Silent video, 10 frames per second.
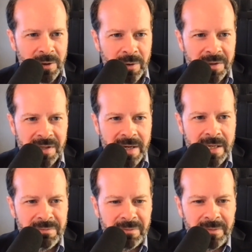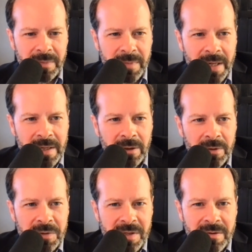Chris, any
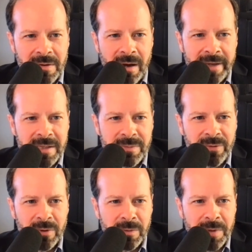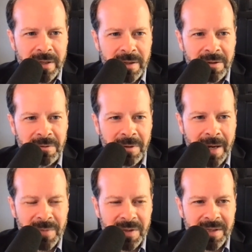closing thoughts before we
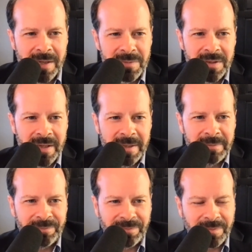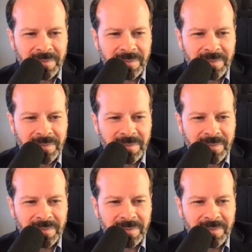wrap this up today?